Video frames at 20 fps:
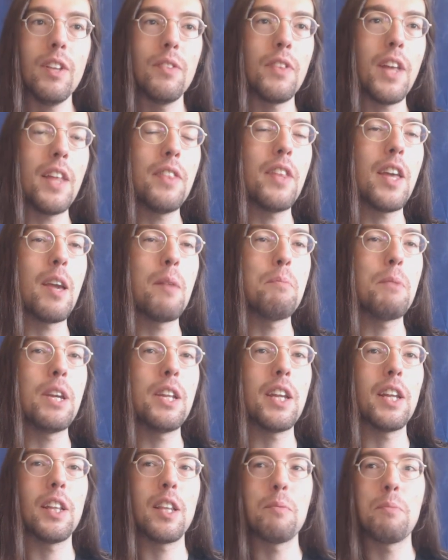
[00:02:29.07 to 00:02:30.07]
Then they
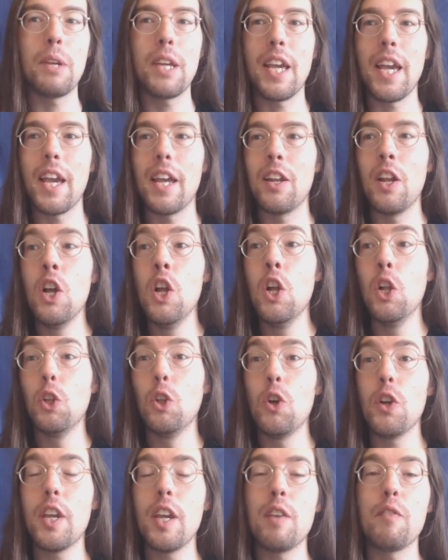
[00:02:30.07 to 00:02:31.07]
immediately began
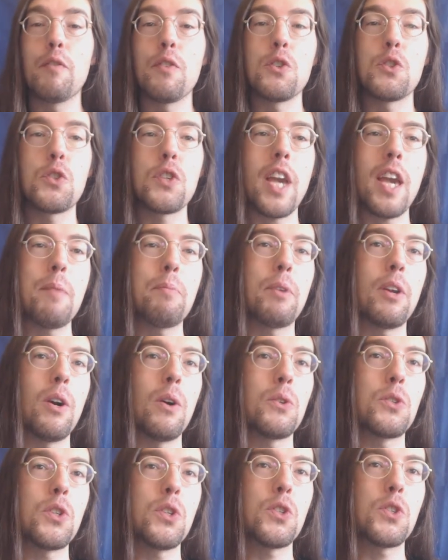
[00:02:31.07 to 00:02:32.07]
looking for
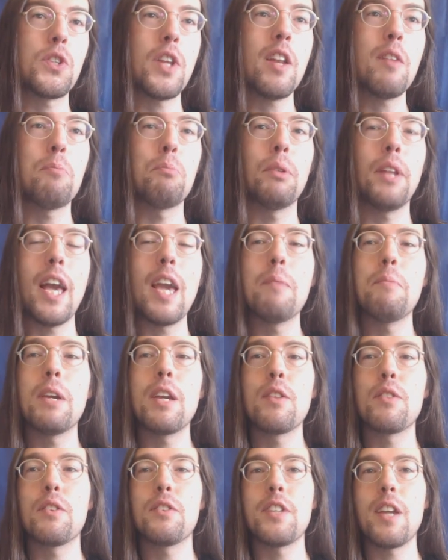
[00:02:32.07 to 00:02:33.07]
scapegoats, instead of
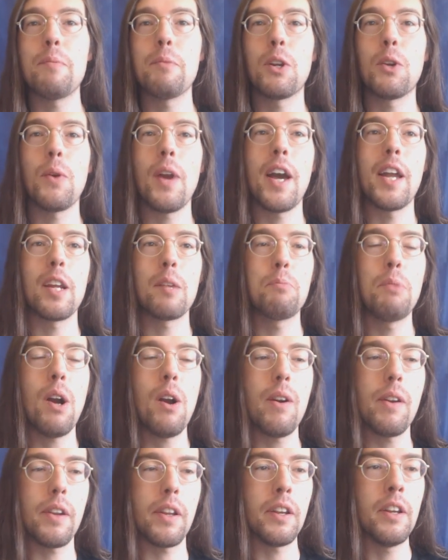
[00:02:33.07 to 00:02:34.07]
blaming the Democratic
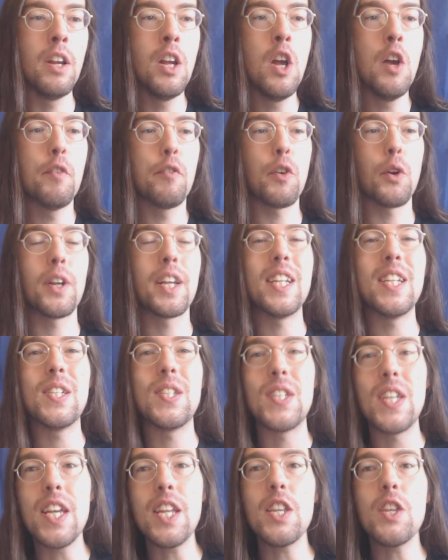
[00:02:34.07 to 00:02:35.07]
Party for
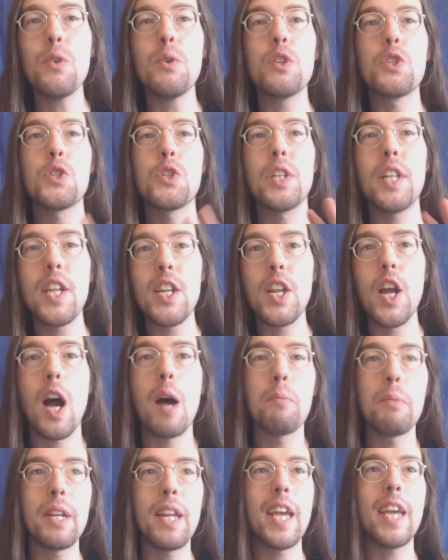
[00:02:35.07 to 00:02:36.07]
continuously
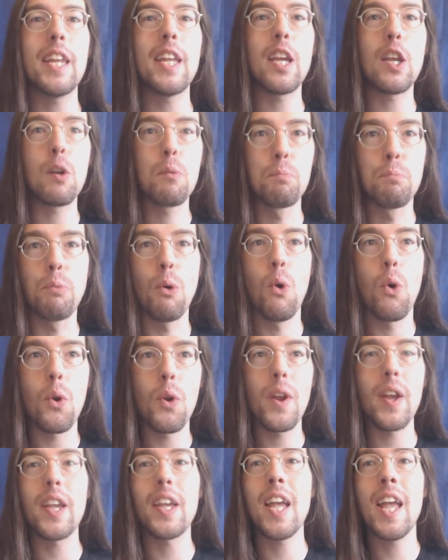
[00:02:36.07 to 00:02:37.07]
nominating
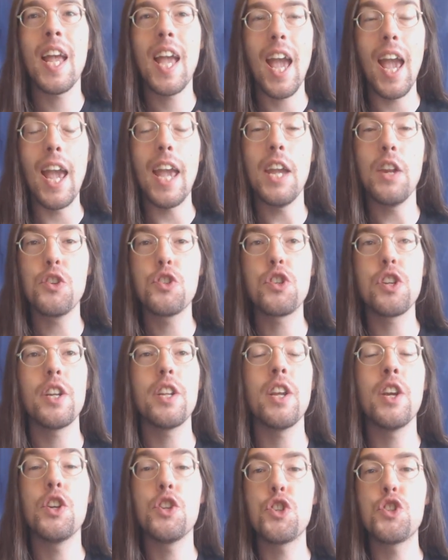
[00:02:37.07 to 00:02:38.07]
boring,
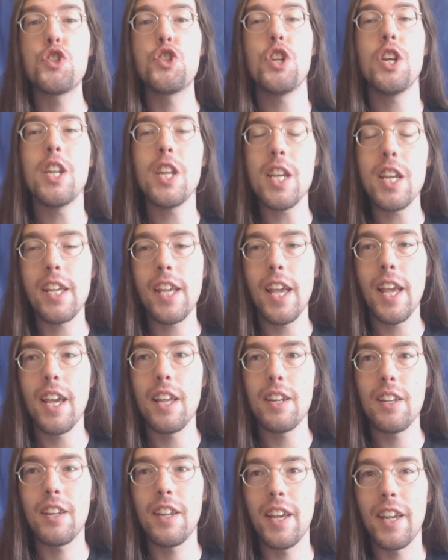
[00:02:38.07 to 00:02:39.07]
aged, shitty
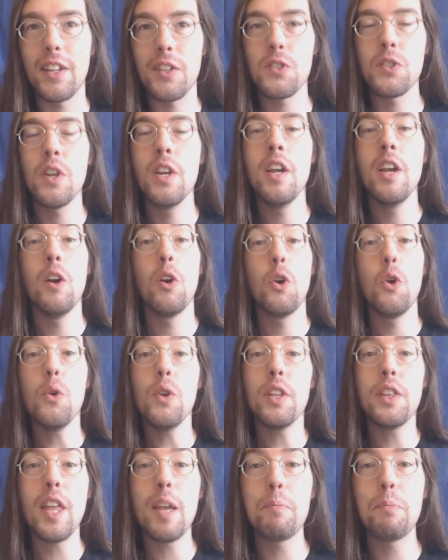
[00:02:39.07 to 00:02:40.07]
candidates. Who
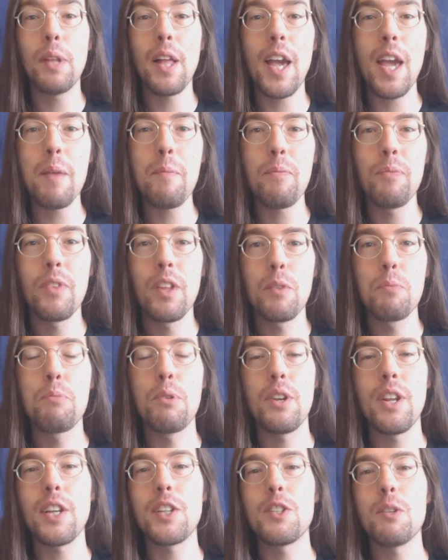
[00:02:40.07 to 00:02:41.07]
did they blame?
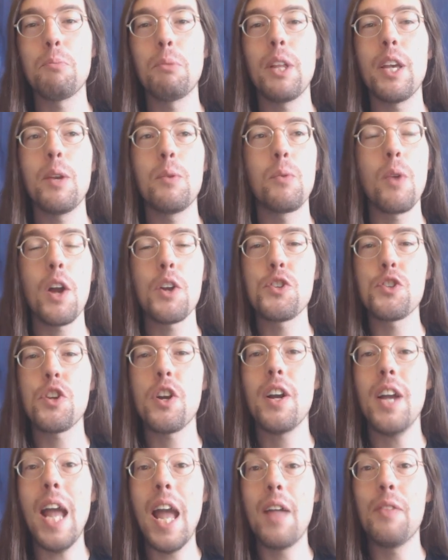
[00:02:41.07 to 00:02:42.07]
Predictably,
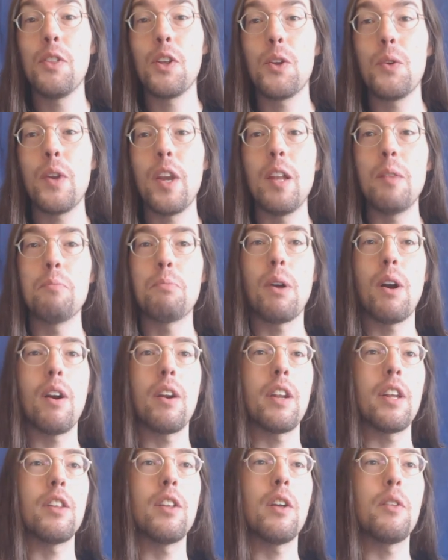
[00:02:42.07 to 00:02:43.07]
Russia and the Green
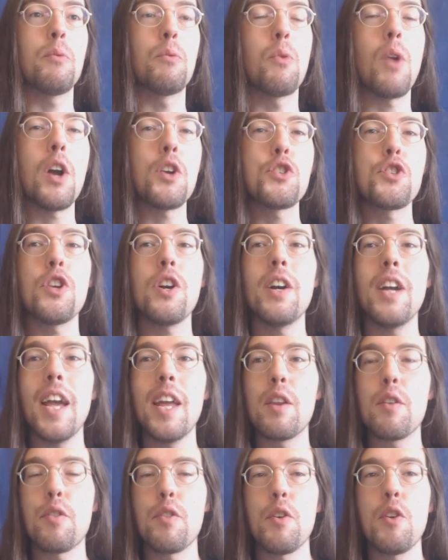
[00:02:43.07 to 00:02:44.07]
Party. Russia
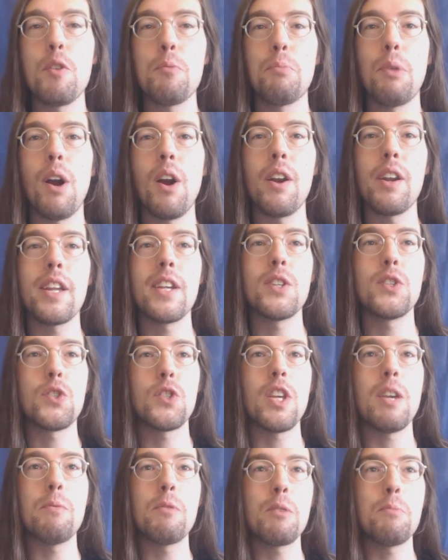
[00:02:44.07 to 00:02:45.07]
and third parties
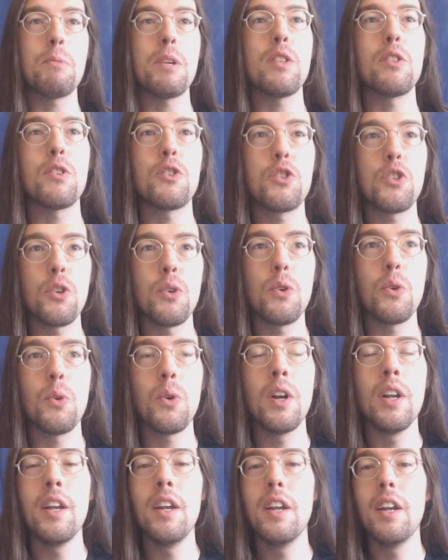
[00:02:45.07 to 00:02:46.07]
seem to be the
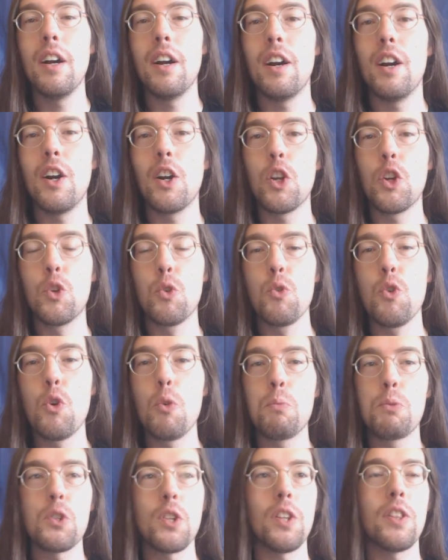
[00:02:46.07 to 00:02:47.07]
two
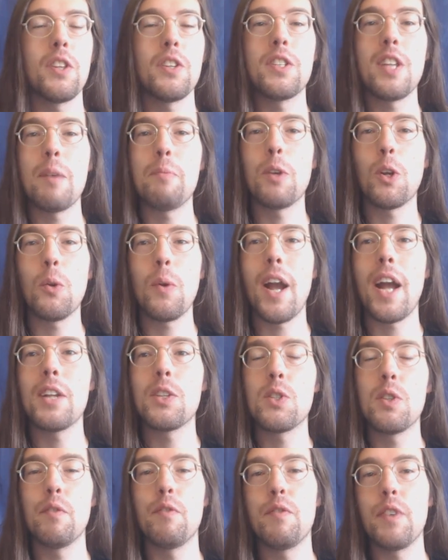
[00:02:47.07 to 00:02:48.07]
groups that the
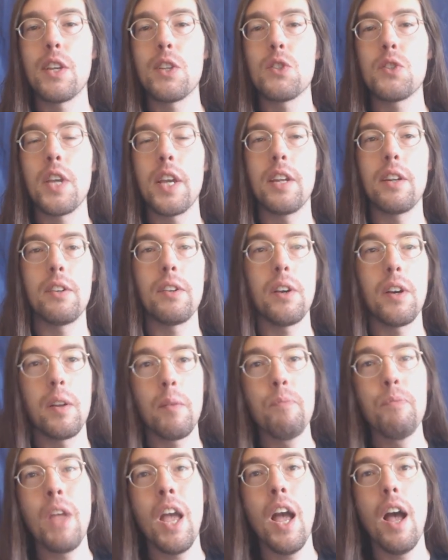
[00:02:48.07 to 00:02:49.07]
Democrats have fixated
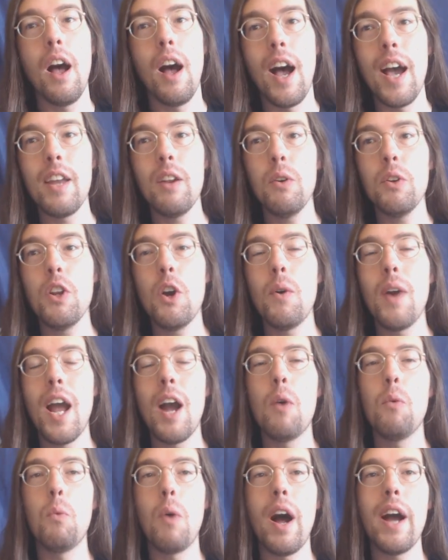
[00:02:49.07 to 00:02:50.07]
on. I don't know
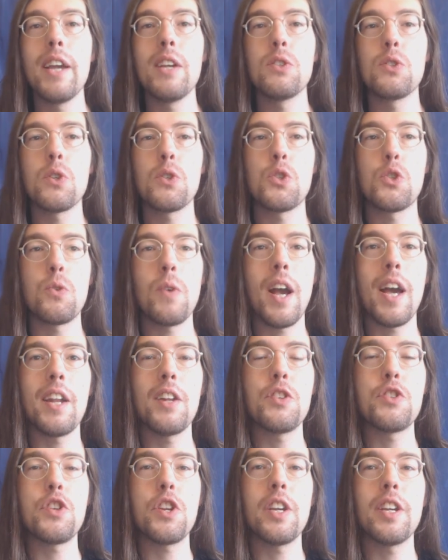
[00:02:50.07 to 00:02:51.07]
how wise a
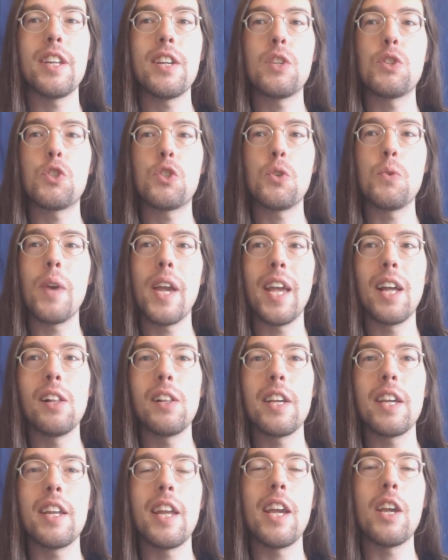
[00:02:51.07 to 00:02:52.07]
strategy it is to
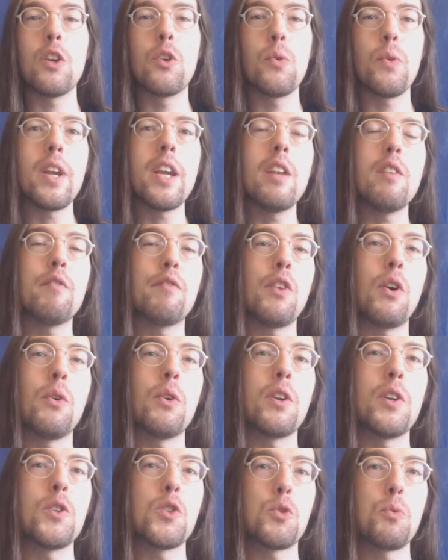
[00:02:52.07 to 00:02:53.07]
alienate Green
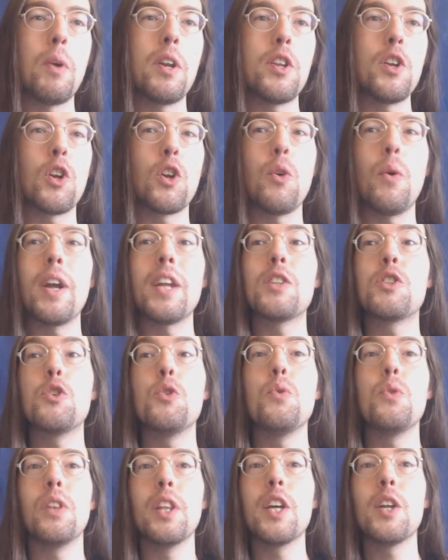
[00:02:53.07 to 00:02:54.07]
voters when you're going
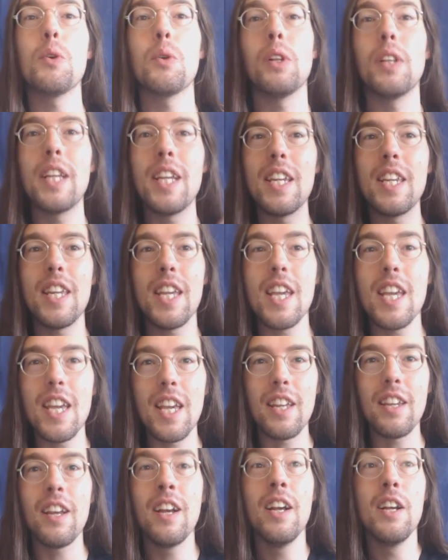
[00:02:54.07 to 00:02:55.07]
to literally
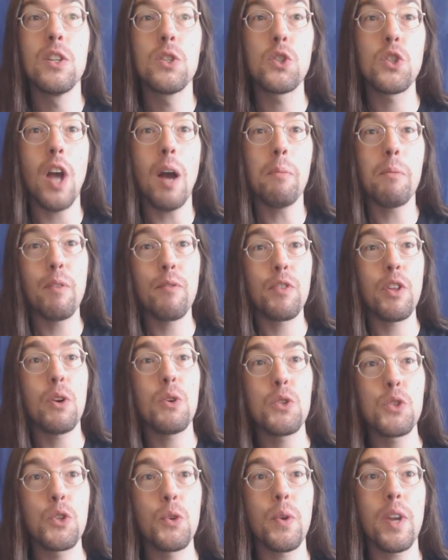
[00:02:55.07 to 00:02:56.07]
need some of
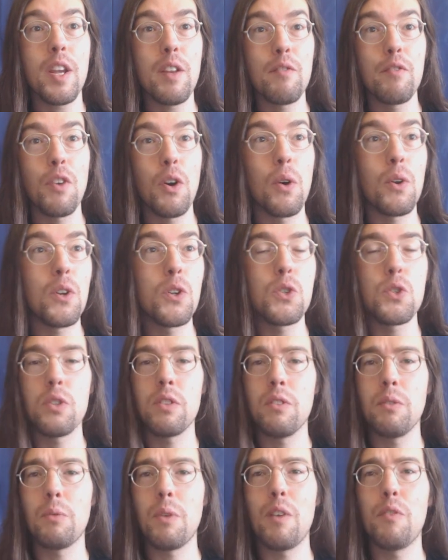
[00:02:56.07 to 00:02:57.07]
those Green voters.
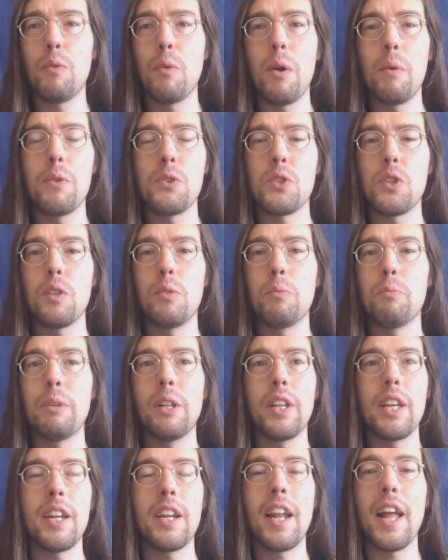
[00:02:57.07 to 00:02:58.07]
What was it? 1.5
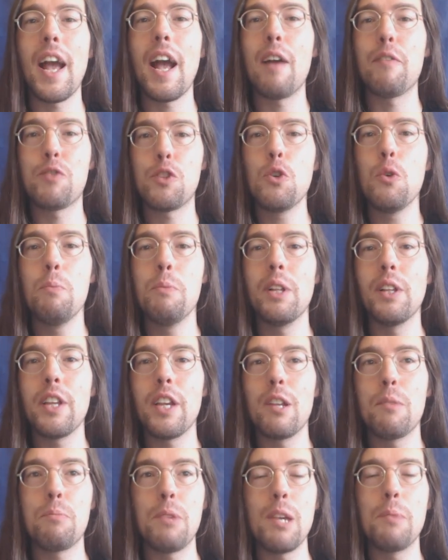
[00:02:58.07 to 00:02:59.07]
million, 2
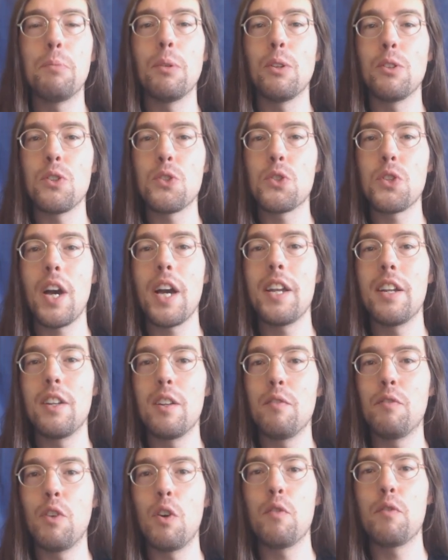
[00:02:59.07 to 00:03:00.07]
million people decided
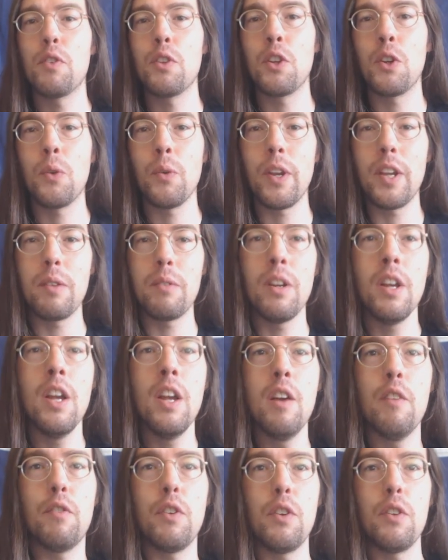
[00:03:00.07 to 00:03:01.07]
to vote for the Green,
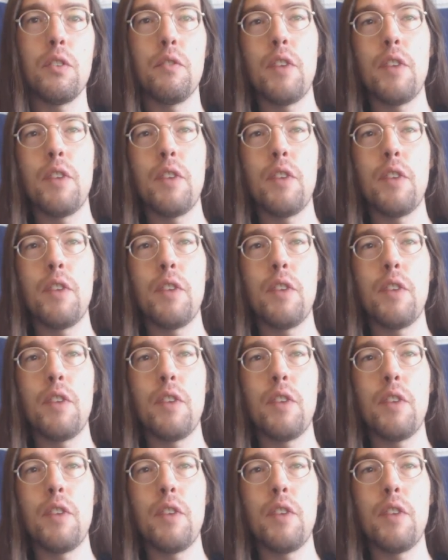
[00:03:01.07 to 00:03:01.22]
for